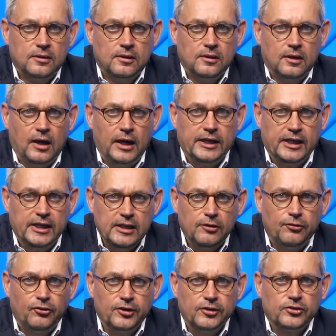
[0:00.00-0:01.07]
IKEA,
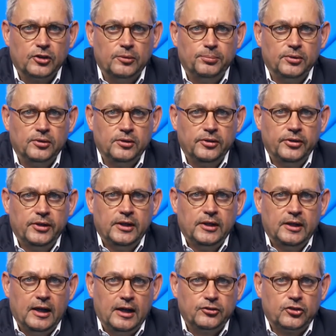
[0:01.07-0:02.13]
for example,
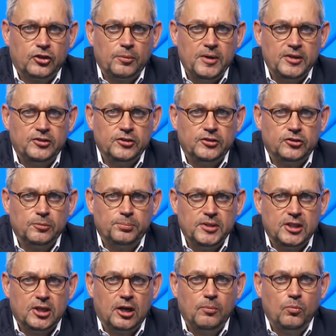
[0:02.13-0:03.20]
has committed to
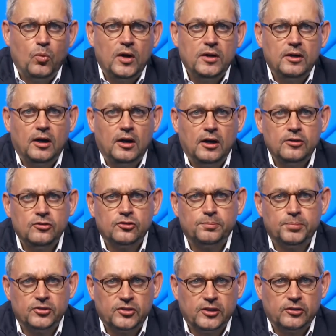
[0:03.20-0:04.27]
become
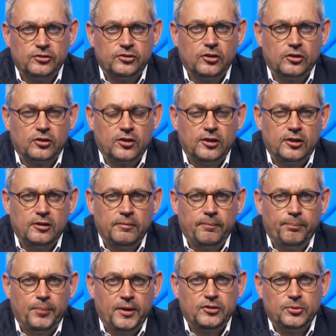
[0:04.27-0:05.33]
100% circular
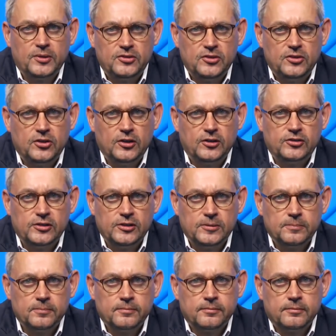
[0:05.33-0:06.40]
by 2030.
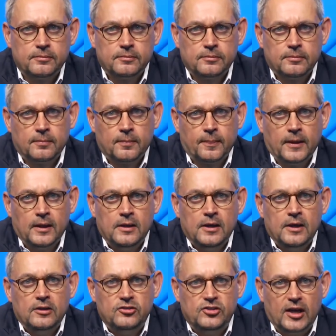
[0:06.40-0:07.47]

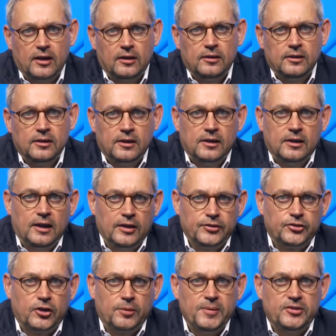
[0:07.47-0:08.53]
Dell has
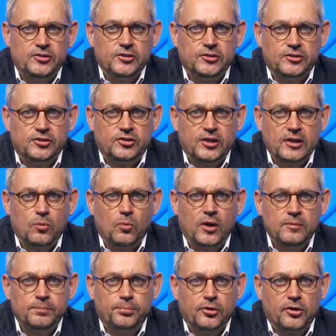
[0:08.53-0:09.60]
committed to take one
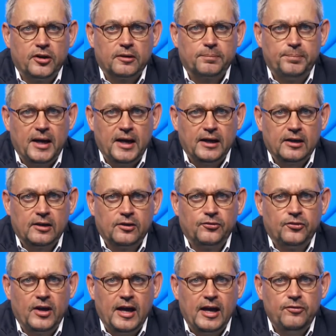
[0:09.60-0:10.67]
product back
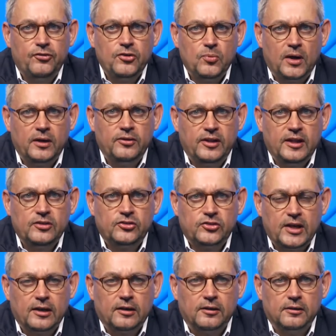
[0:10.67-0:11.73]
for every one they
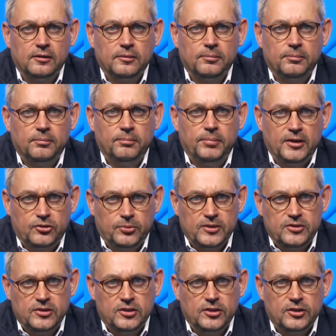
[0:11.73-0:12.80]
sell by
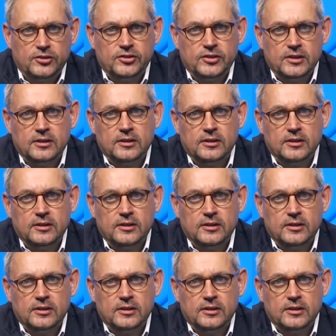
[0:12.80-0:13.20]
2030.